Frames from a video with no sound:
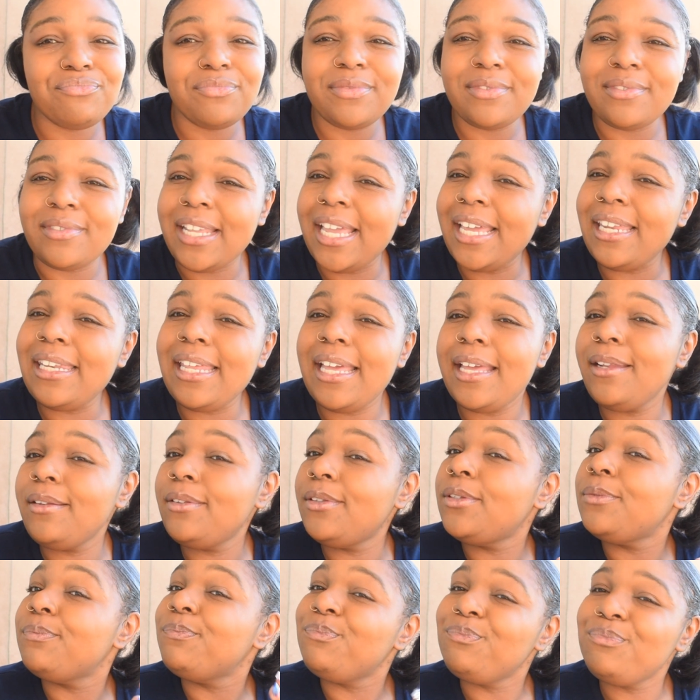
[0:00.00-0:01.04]
They let
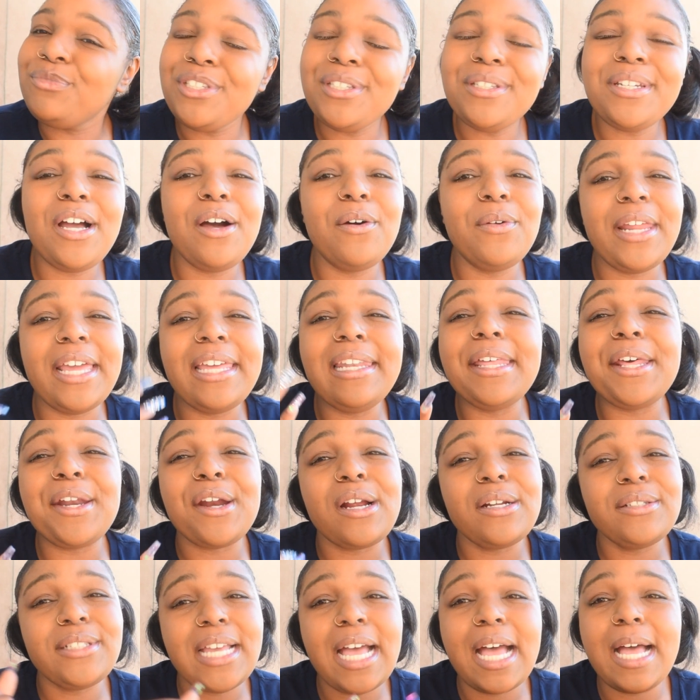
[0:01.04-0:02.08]

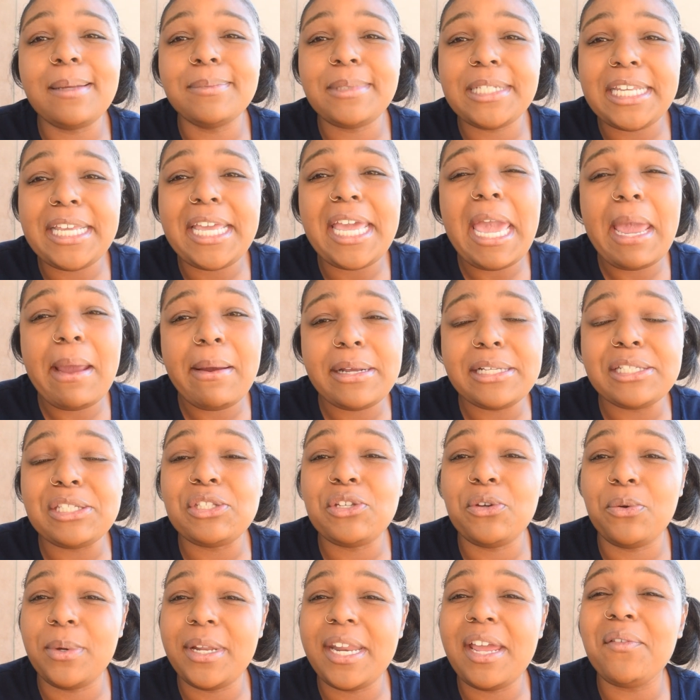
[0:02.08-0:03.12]
our Toms and Karens
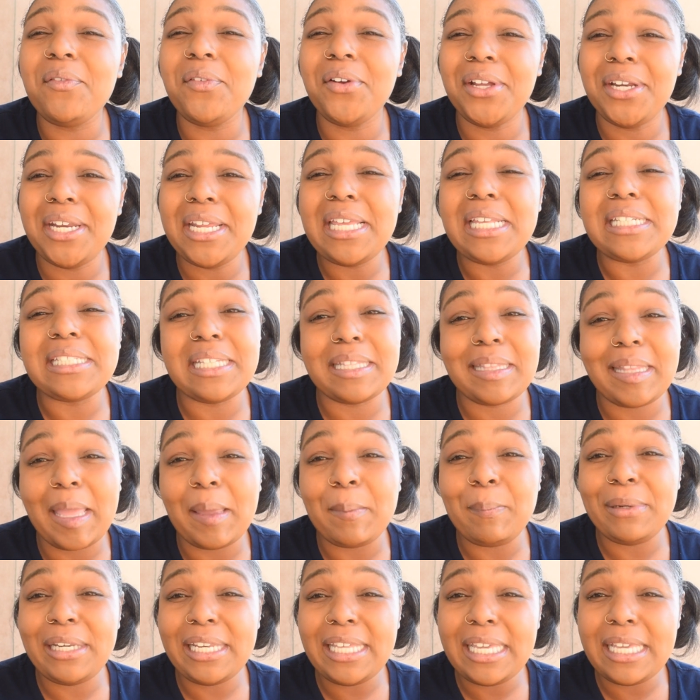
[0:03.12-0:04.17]
do whatever it is that
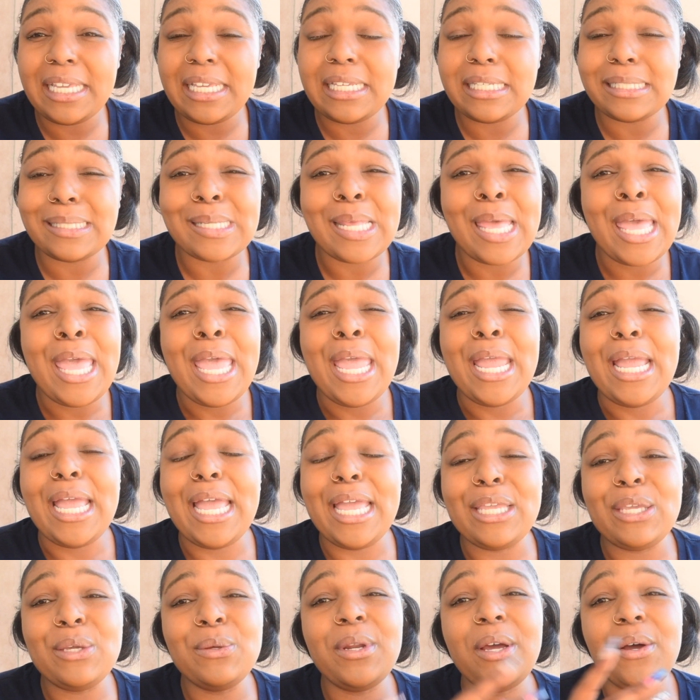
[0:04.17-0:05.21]
they please.
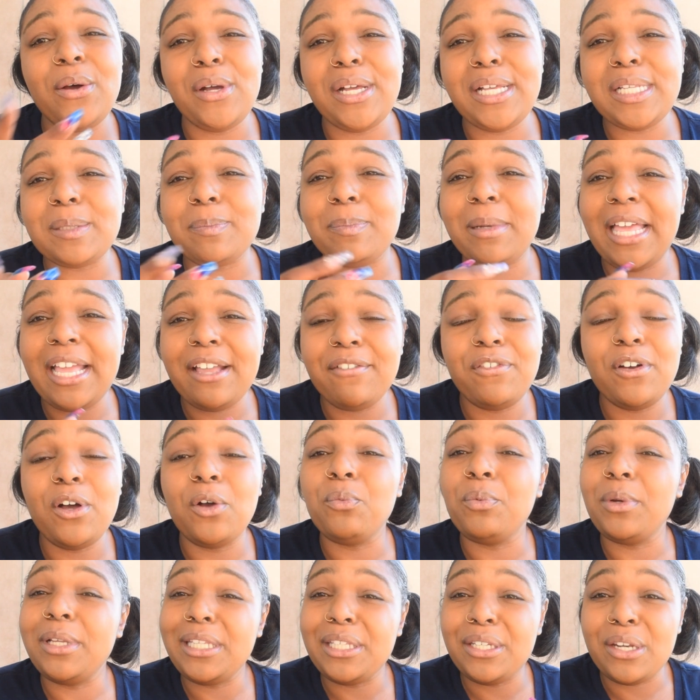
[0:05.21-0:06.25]
And you know, us black
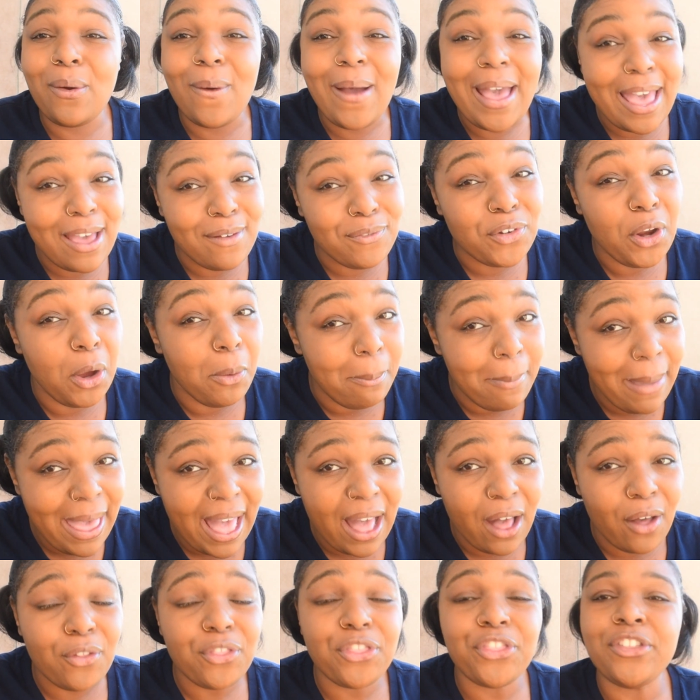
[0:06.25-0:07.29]
folk really don't have no
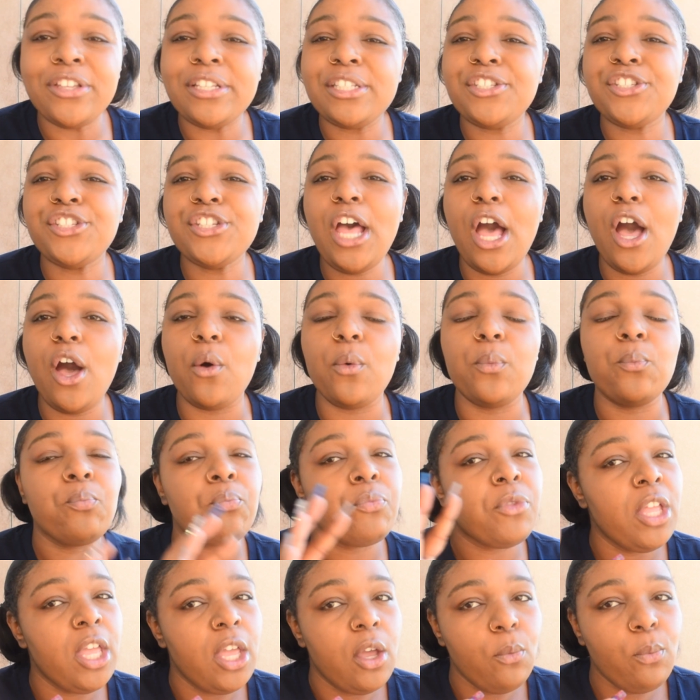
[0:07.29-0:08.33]
mouth. So,
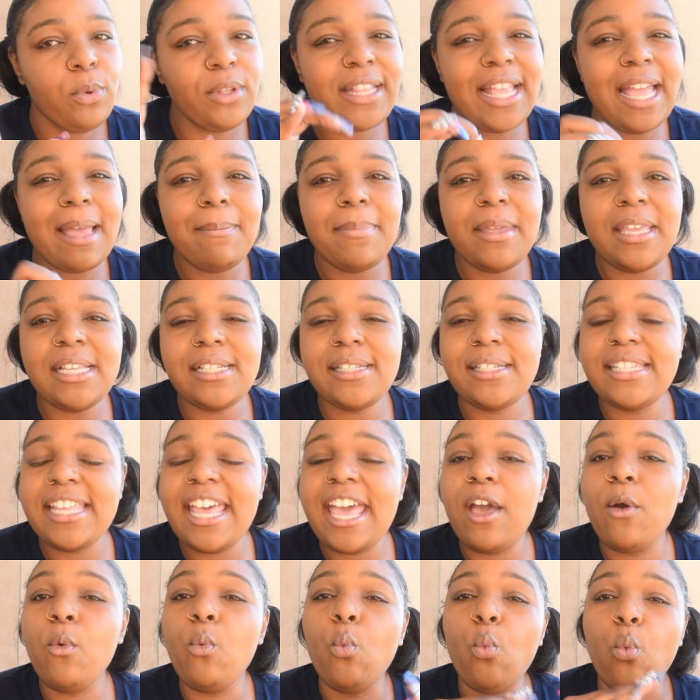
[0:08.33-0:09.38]
with that being
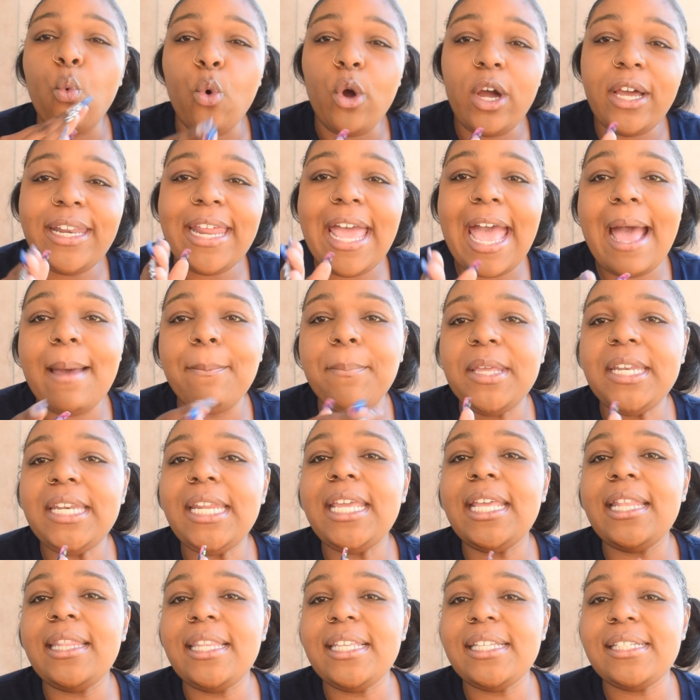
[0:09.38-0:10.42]
said, what
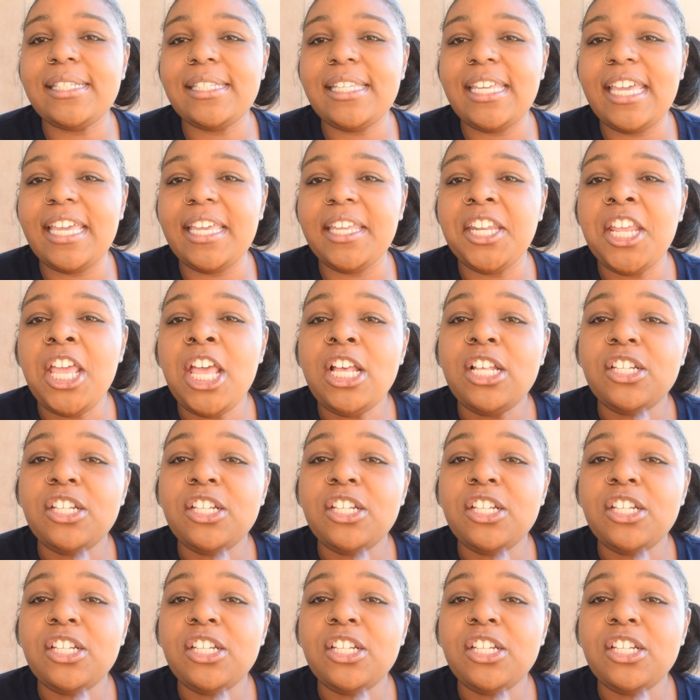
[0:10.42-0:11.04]
happened in this skit?